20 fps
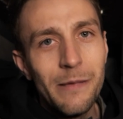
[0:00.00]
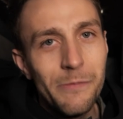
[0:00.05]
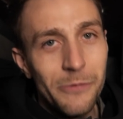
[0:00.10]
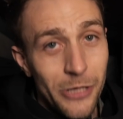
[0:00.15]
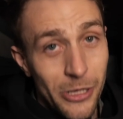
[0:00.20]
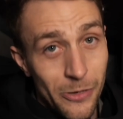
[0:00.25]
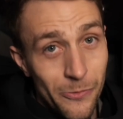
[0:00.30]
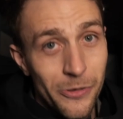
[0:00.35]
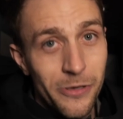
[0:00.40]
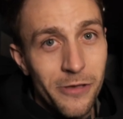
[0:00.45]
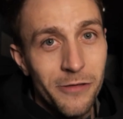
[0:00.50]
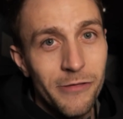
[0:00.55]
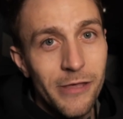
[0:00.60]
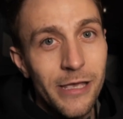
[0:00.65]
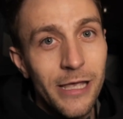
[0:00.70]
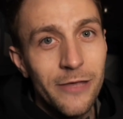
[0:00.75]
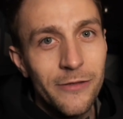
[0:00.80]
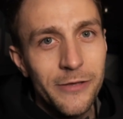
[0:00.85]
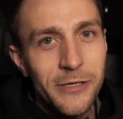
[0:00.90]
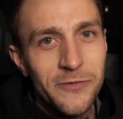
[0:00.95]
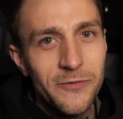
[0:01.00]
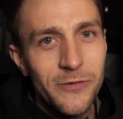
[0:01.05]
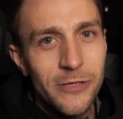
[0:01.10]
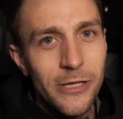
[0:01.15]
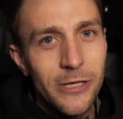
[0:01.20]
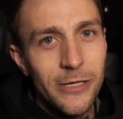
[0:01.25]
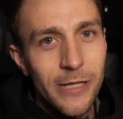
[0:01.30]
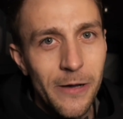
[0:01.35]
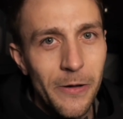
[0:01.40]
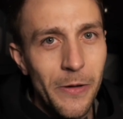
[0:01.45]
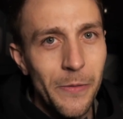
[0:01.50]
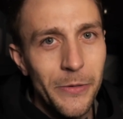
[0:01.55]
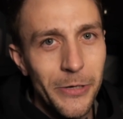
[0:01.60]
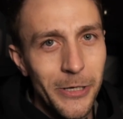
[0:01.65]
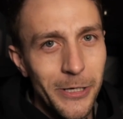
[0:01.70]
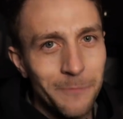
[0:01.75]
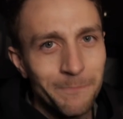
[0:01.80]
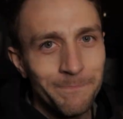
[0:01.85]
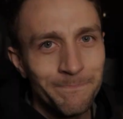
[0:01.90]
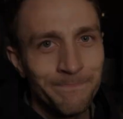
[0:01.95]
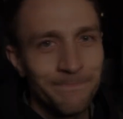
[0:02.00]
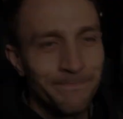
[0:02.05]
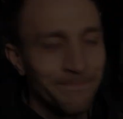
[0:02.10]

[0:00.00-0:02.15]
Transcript: let me know what you think of this video now coming up.